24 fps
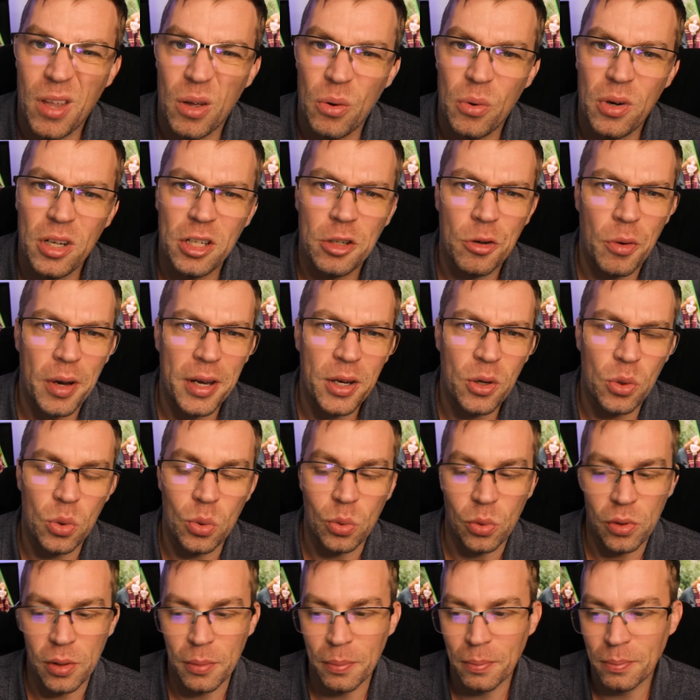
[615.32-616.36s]
what do I
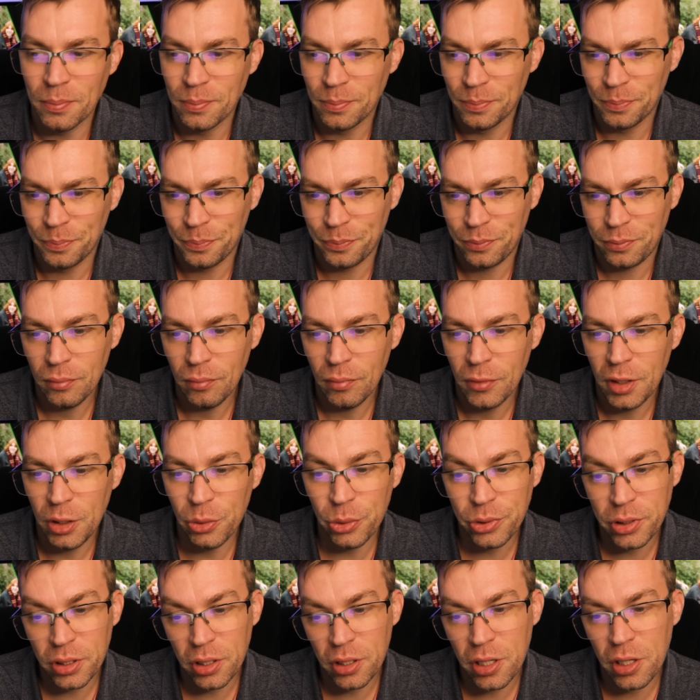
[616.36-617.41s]
call them? You
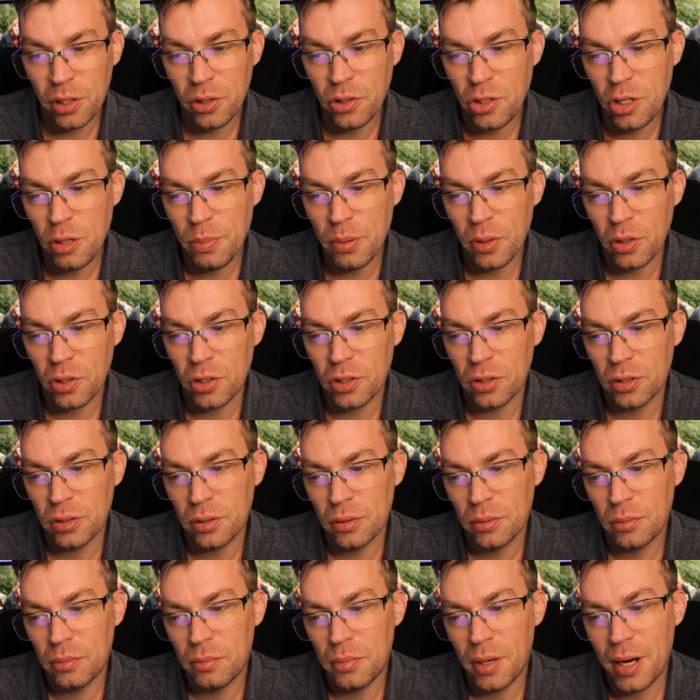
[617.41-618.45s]
also look at your new
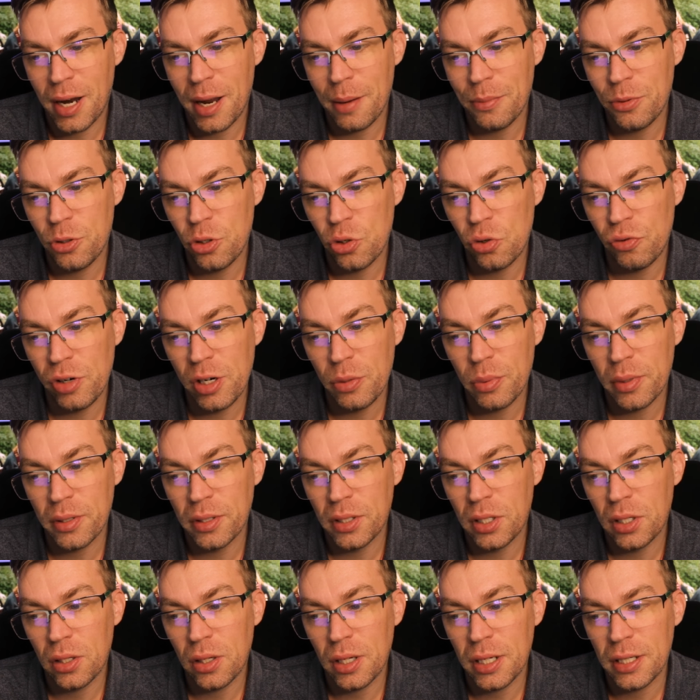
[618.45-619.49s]
books. Perhaps you'll read one
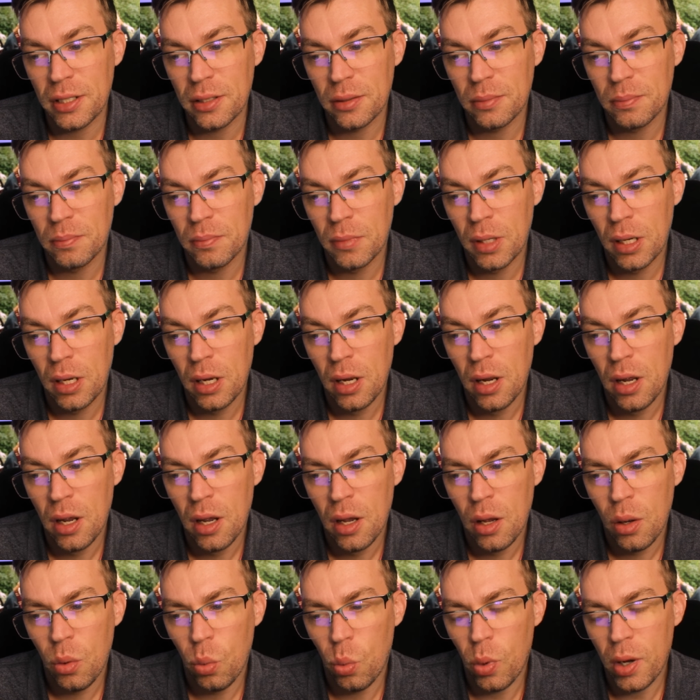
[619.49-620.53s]
tonight.
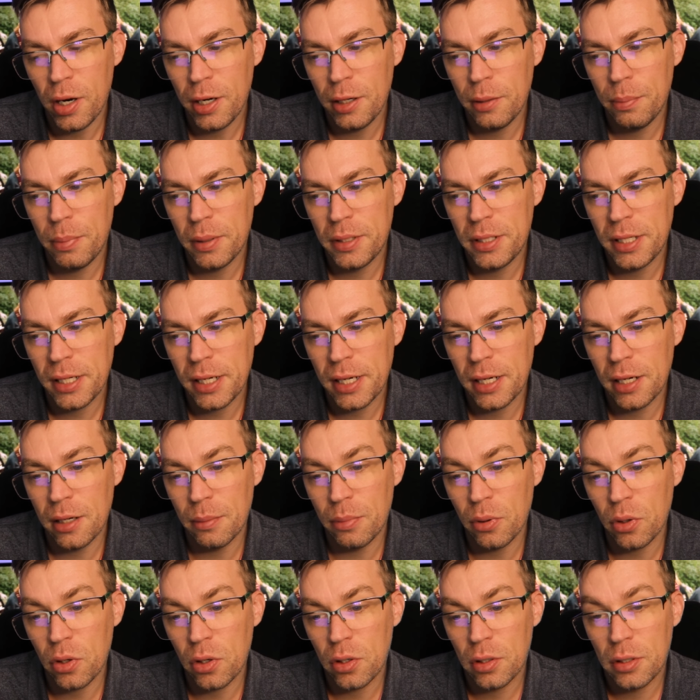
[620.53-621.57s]
One particular
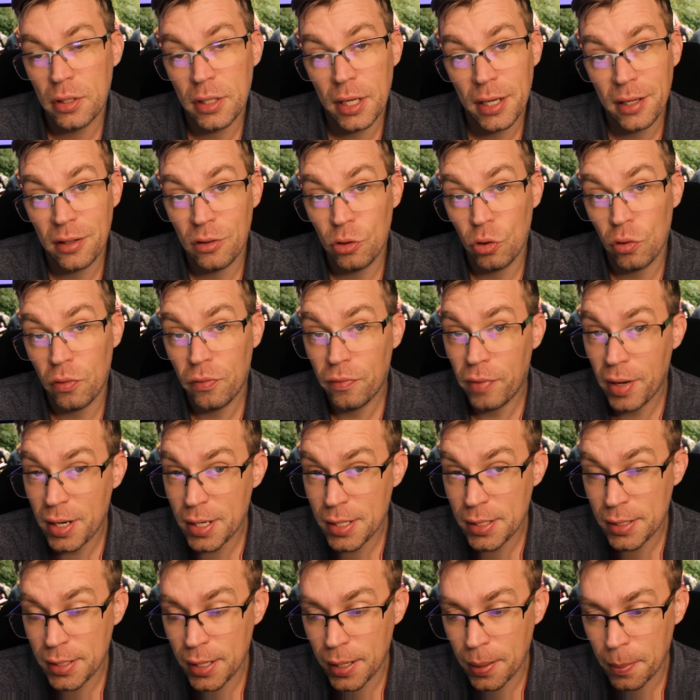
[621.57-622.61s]
book takes your
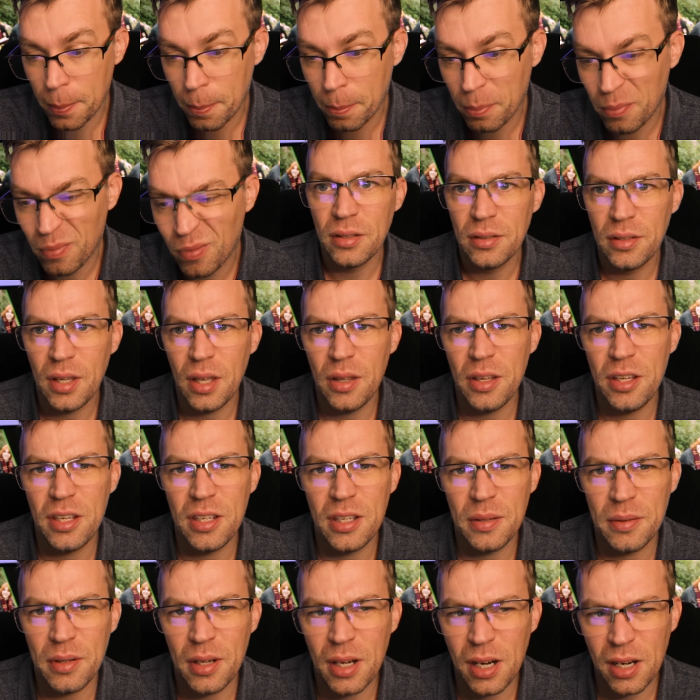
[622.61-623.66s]
fancy. So this
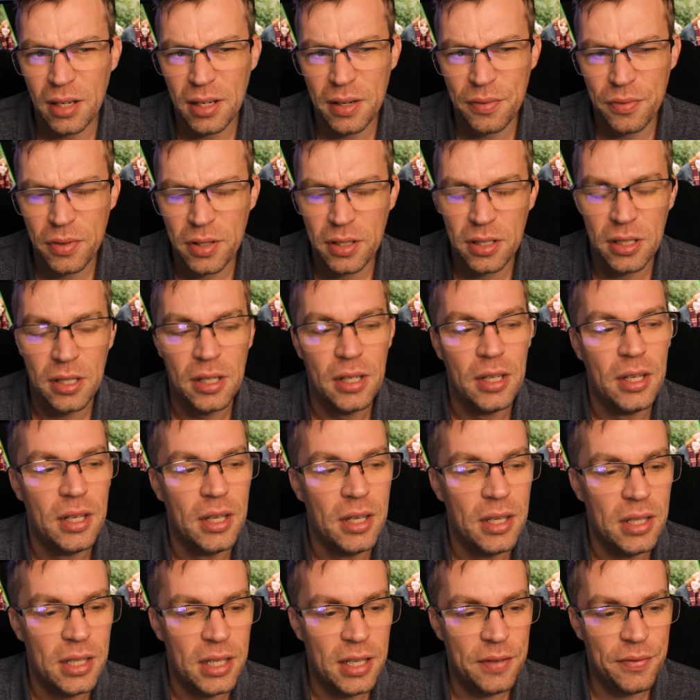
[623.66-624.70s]
is a little different.
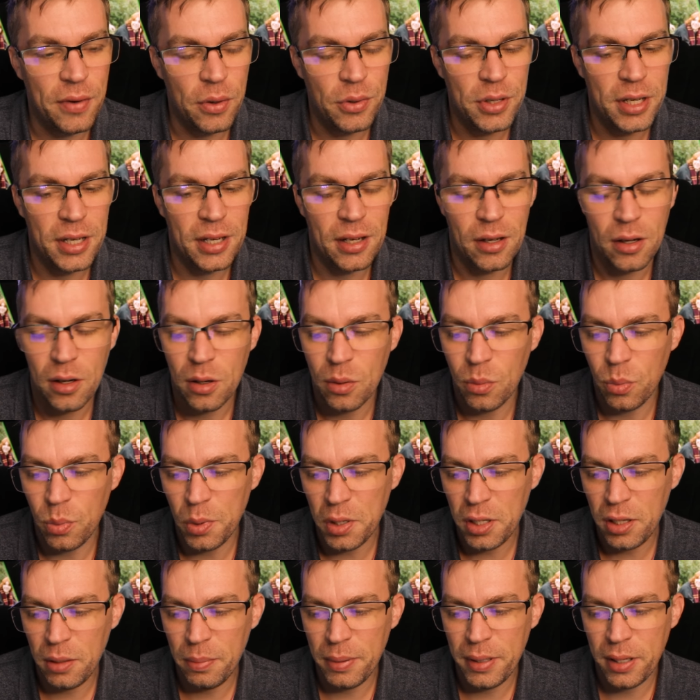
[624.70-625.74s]
The voting
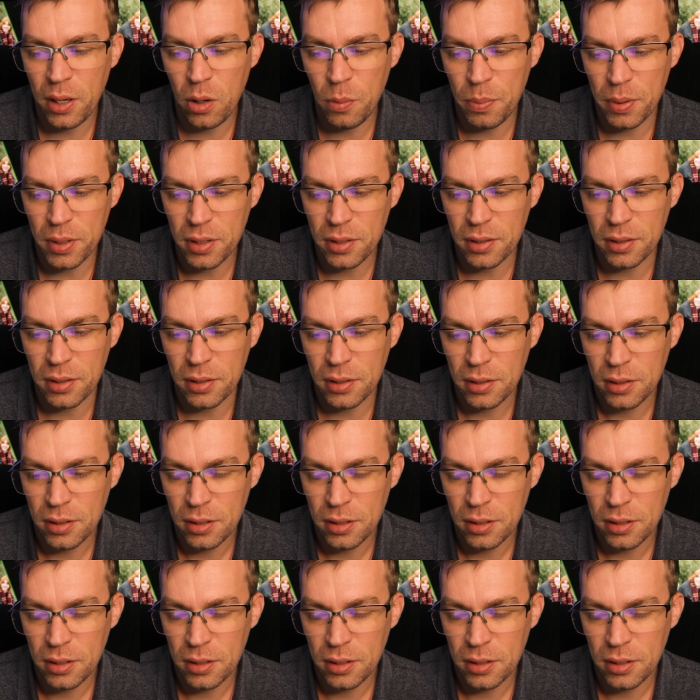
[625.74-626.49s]
will be open